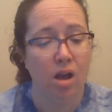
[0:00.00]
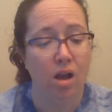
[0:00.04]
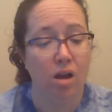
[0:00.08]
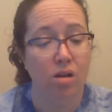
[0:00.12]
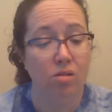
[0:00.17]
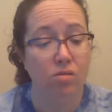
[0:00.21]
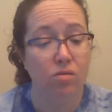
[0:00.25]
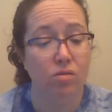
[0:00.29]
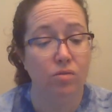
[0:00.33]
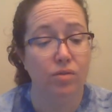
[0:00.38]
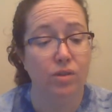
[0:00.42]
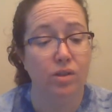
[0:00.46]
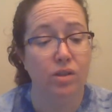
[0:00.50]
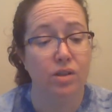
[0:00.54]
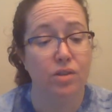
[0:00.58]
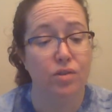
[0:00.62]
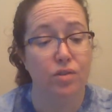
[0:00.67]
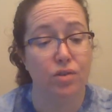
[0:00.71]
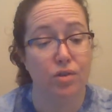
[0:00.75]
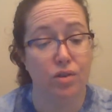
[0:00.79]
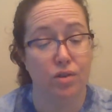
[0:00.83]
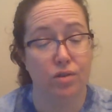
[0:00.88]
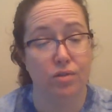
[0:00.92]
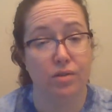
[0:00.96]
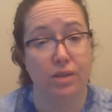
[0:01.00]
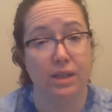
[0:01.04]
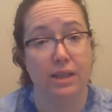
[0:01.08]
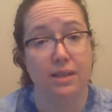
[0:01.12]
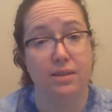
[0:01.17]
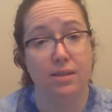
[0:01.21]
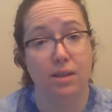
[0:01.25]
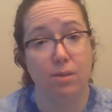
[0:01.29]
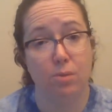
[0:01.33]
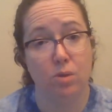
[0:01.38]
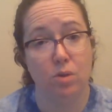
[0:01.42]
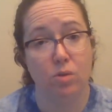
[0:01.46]
Uncle Vernon certainly
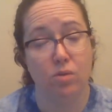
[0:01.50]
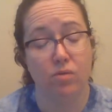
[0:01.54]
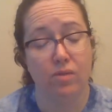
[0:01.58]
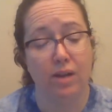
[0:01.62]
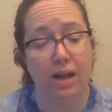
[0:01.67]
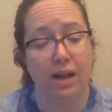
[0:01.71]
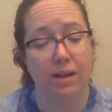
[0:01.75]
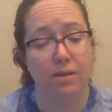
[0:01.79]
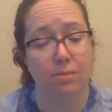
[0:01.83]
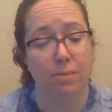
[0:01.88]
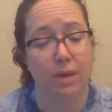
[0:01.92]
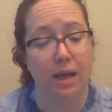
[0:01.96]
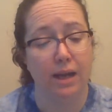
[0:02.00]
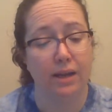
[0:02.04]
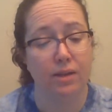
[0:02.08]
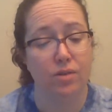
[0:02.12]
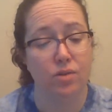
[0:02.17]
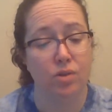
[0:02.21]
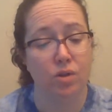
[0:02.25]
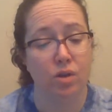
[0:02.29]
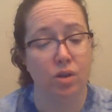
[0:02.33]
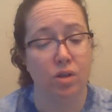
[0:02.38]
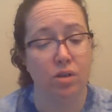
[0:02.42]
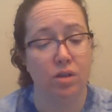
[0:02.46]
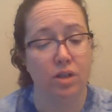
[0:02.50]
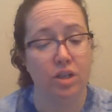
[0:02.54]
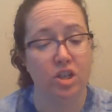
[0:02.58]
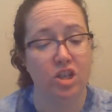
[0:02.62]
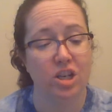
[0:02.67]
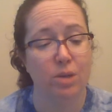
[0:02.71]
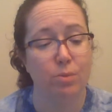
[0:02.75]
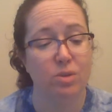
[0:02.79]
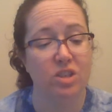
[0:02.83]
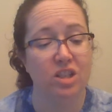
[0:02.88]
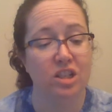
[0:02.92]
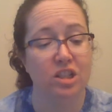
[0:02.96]
seemed to have gotten back his courage.
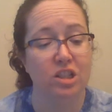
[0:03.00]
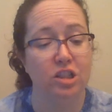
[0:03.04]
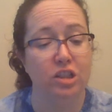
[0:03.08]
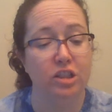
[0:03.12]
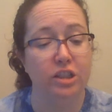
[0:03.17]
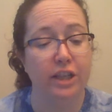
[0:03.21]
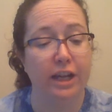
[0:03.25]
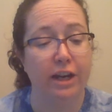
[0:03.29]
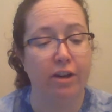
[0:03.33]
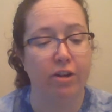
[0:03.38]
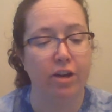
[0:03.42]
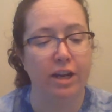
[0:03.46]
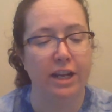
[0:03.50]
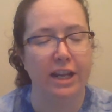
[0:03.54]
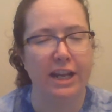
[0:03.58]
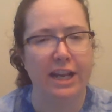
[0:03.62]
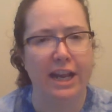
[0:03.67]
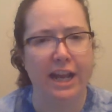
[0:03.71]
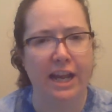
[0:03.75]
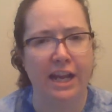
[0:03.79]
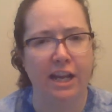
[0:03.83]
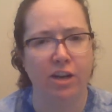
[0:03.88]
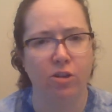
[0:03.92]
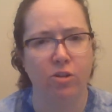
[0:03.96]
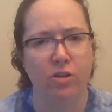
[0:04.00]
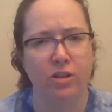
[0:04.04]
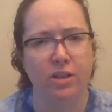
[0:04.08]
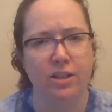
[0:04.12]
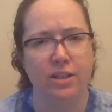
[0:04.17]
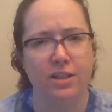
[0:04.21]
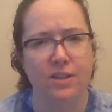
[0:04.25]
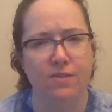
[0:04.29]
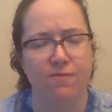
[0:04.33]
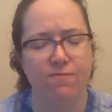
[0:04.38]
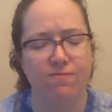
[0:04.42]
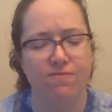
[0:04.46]
He was glaring at Hagrid, and
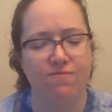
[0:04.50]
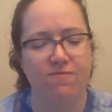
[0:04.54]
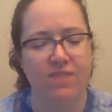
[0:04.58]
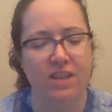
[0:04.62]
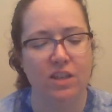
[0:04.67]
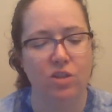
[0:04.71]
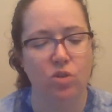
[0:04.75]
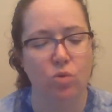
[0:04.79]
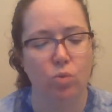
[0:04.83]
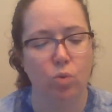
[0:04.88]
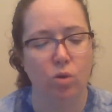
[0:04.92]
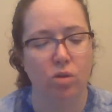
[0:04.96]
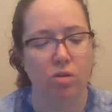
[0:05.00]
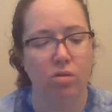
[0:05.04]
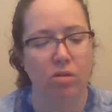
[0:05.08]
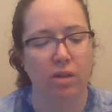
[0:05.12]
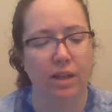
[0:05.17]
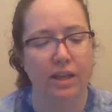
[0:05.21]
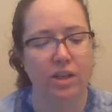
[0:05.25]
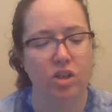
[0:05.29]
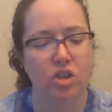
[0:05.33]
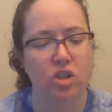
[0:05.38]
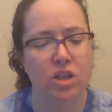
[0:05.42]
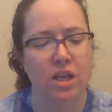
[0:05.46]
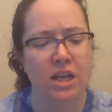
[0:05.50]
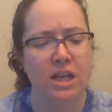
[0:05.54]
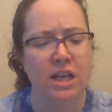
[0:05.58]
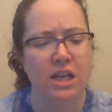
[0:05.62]
his fists were clenched.